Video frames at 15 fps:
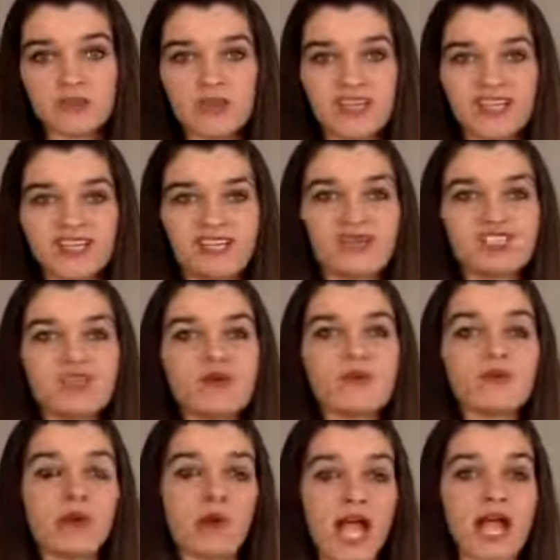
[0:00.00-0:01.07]
but it's also a
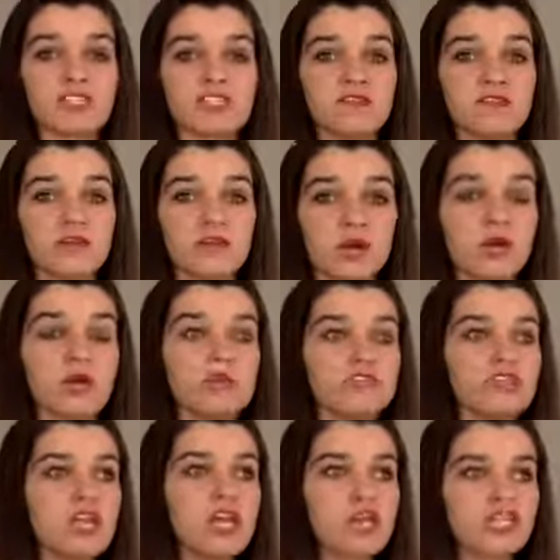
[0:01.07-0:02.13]
proactive approach
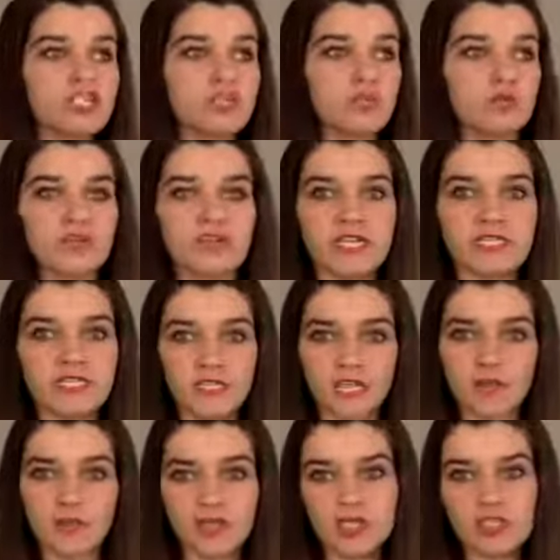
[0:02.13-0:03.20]
to preventing
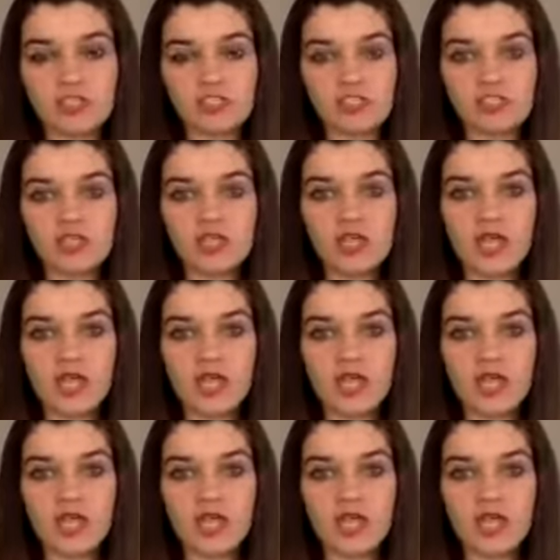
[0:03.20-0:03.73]
a binge